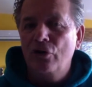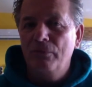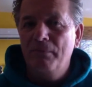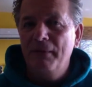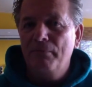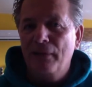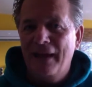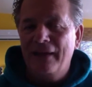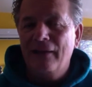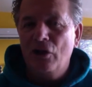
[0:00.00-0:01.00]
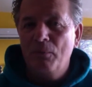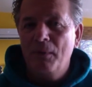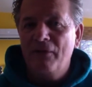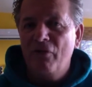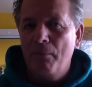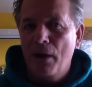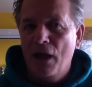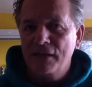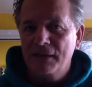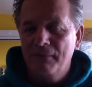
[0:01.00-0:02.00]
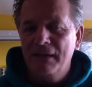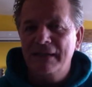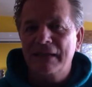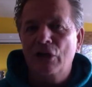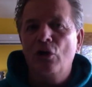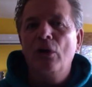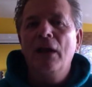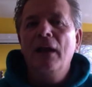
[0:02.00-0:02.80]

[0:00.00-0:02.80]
could be playing a little bit of a possum until